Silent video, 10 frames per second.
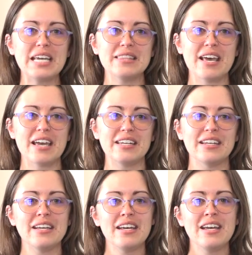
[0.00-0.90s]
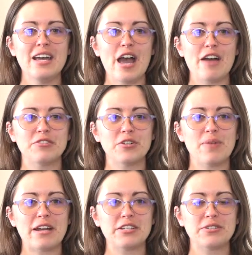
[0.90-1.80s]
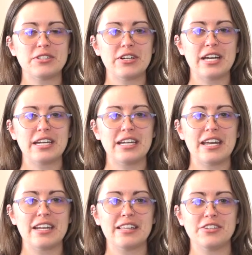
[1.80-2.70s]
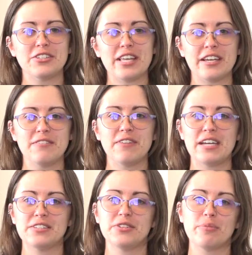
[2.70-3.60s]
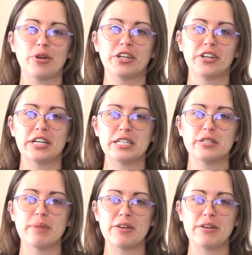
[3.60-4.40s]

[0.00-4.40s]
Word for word: And then after a while, you start kind of getting like your second phase, you get more curious